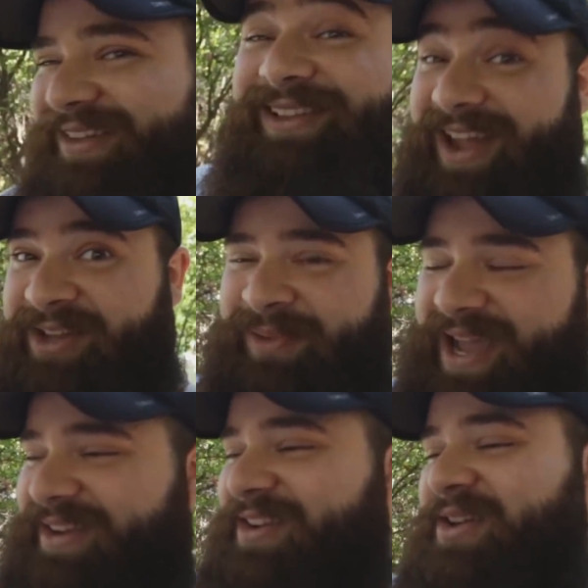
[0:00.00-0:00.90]
Lots
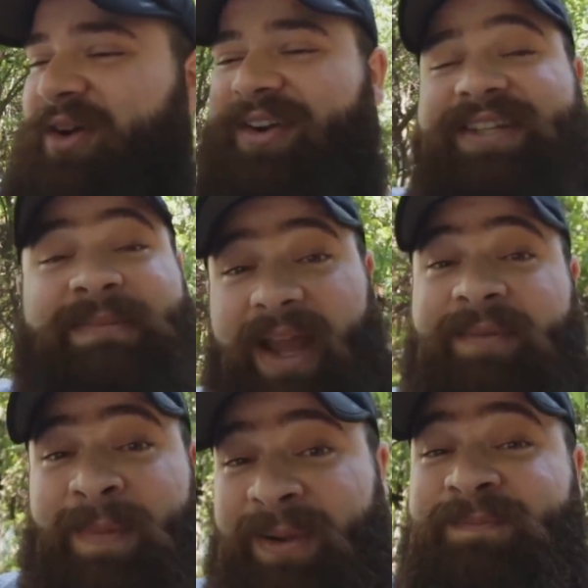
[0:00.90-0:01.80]
planned. You can already see my
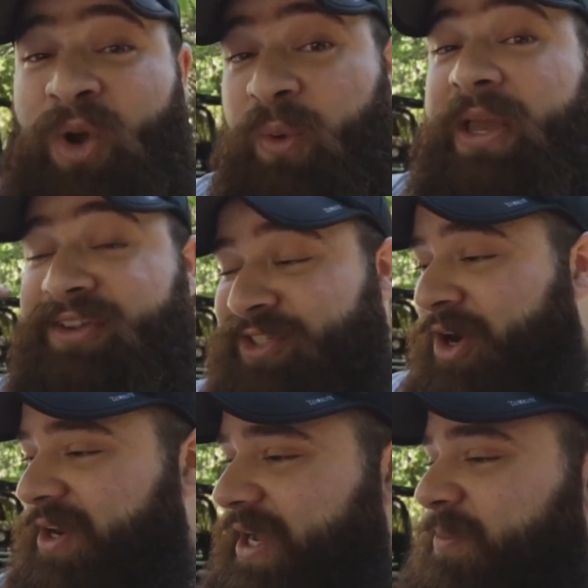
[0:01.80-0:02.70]
wheels
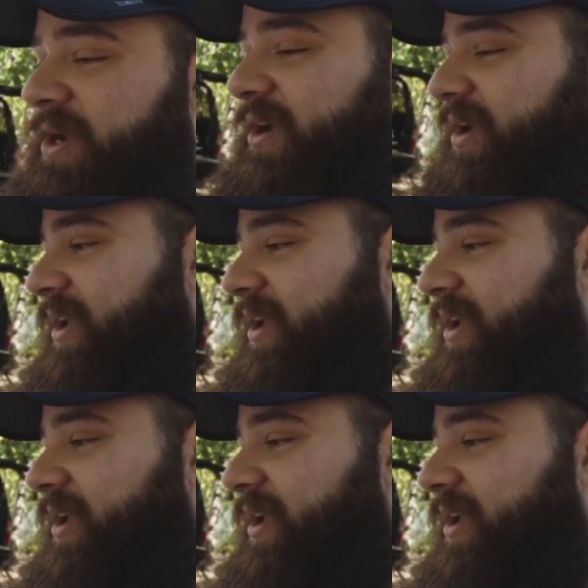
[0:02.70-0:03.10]
turning up here.